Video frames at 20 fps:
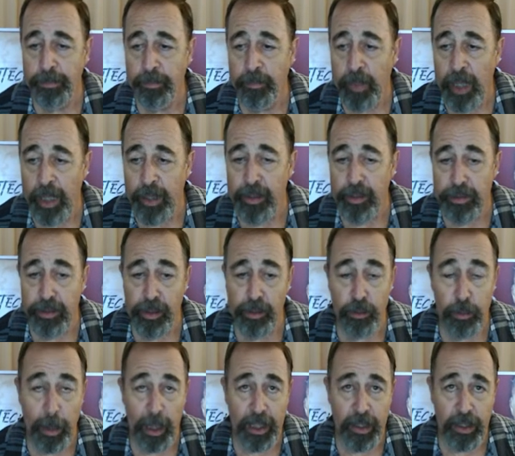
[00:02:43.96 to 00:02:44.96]
and it's
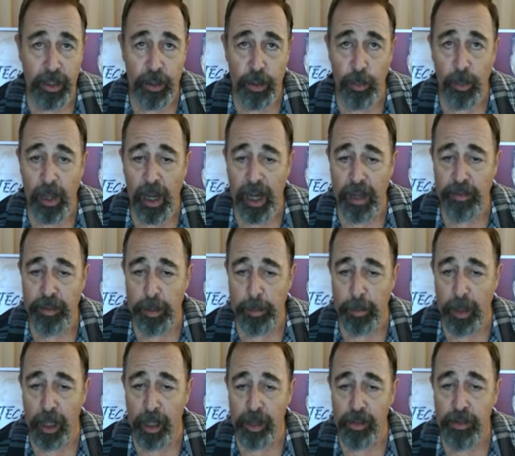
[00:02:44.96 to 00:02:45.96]
expected to arrive at
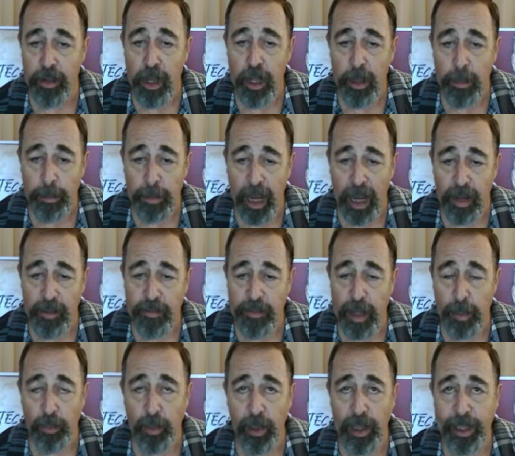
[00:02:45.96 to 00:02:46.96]
Mars by
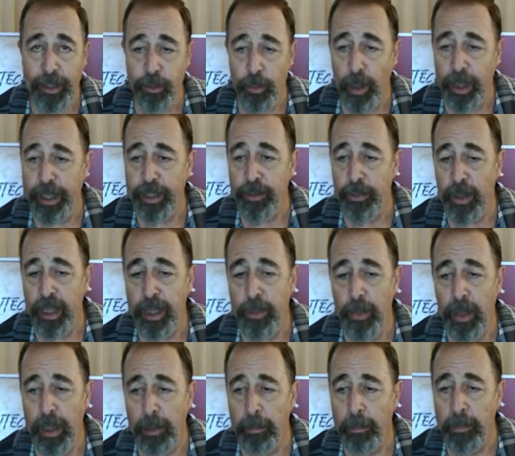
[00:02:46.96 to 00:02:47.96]
February
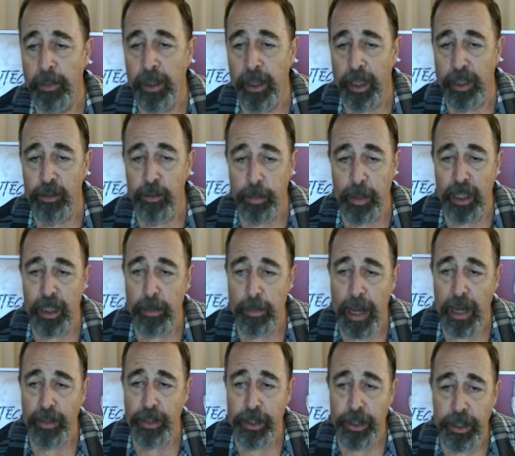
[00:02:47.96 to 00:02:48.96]
2021 and spend
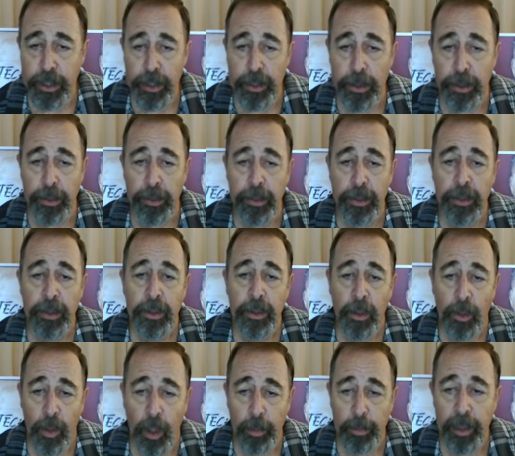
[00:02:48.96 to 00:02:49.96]
about a year
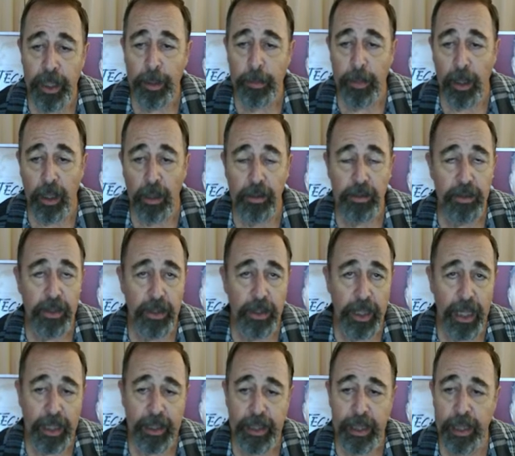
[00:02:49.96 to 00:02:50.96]
orbiting Mars
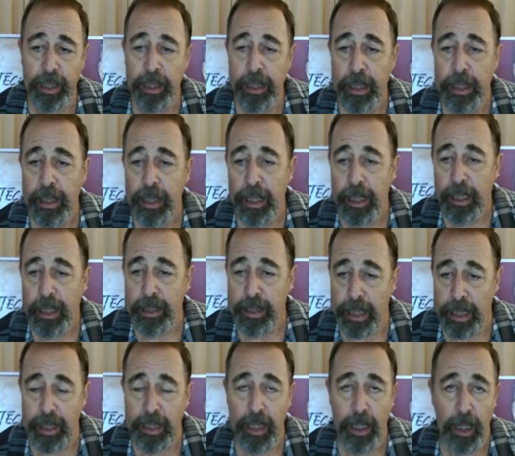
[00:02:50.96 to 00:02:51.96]
collecting
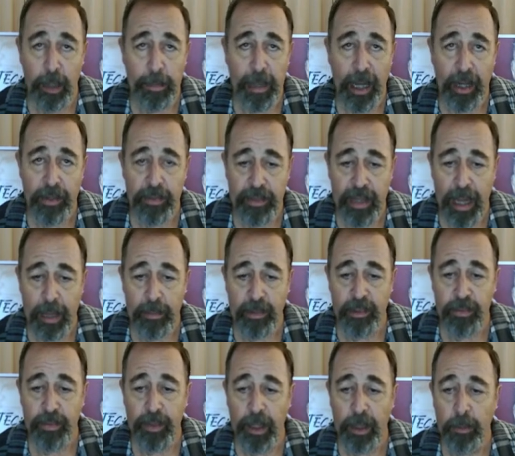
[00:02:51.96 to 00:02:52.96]
data about its
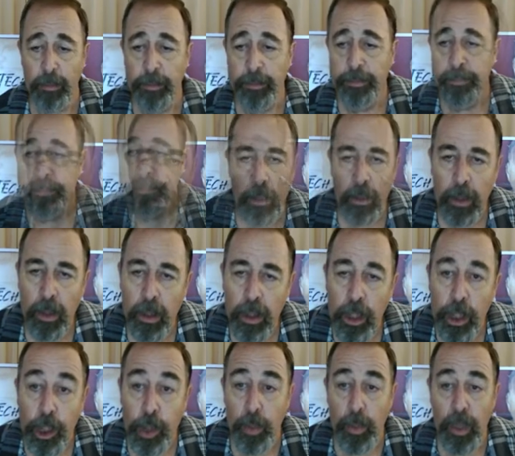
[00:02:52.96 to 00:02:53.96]
atmosphere.
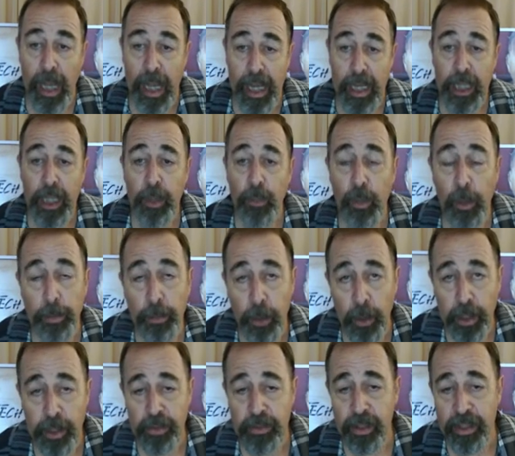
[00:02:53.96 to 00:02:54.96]
UAE
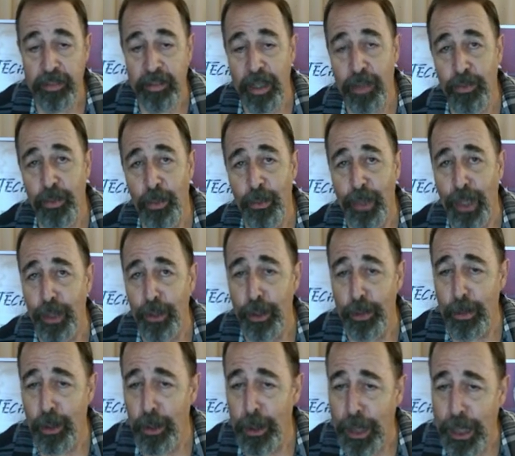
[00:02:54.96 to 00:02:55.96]
reported successful ground
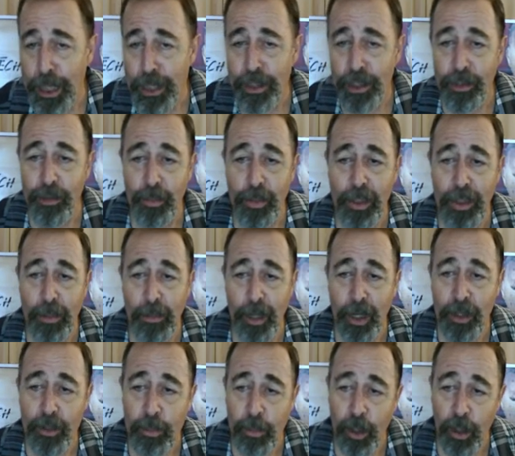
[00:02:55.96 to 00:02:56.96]
communications with the
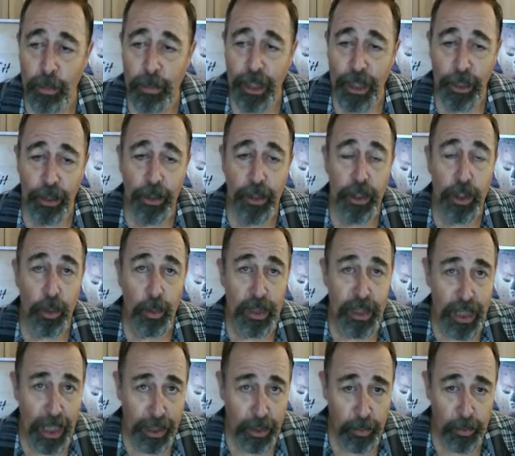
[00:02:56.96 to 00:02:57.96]
Mars probe and a good
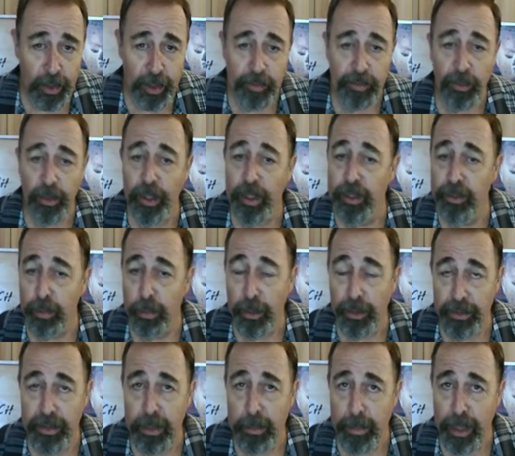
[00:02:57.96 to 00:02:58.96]
trajectory for its
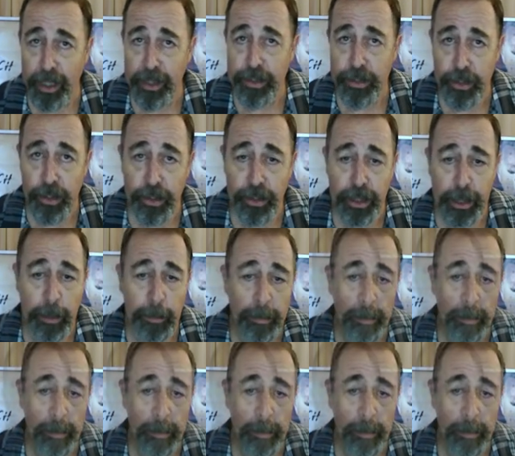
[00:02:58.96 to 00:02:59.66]
multi-month journey.